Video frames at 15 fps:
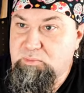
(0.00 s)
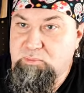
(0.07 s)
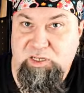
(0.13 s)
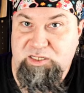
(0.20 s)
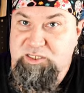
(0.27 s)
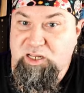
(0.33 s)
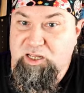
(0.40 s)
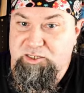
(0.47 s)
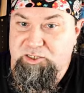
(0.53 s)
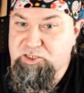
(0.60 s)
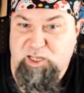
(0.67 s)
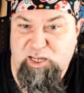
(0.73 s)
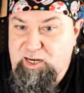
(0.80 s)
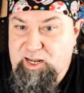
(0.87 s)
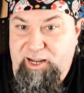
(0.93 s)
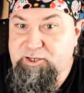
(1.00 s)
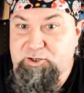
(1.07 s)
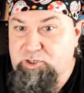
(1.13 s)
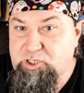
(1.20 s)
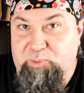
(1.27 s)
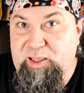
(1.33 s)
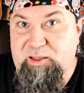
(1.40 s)
It's neat. It's just like an
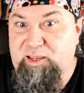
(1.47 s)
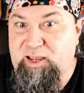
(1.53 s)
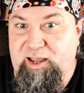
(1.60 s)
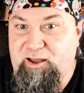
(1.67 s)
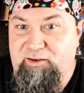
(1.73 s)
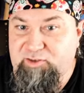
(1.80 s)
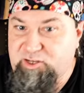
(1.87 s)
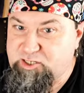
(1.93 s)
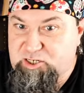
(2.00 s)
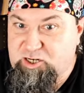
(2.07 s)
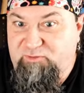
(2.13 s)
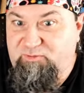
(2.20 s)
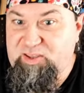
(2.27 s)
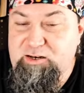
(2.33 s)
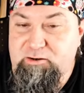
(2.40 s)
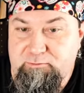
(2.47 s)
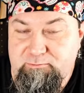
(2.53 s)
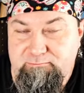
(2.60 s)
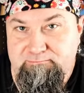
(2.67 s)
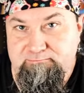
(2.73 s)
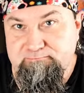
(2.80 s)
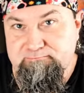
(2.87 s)
extra spell you have because you took a feat.
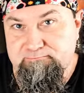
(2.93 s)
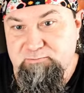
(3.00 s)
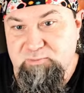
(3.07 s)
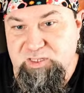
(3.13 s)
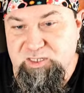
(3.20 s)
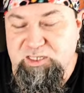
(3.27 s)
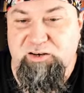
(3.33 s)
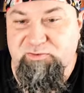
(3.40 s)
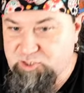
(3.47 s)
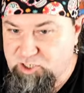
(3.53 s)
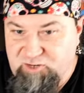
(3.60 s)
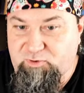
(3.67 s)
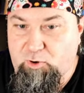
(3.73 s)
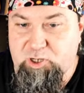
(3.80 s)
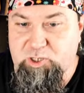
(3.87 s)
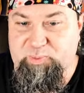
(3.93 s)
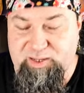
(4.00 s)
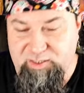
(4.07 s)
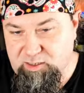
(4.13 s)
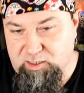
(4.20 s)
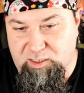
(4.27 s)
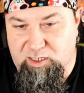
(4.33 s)
instead of just focus
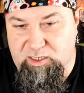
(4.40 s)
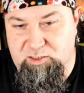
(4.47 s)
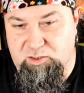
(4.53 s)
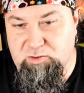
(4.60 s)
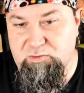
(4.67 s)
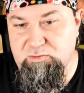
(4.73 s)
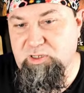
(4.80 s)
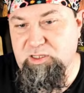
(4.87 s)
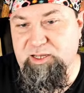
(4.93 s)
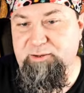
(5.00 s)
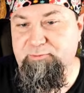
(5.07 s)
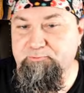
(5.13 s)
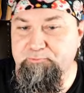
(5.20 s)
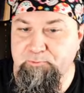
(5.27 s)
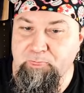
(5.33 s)
spells. It's cool. I like it.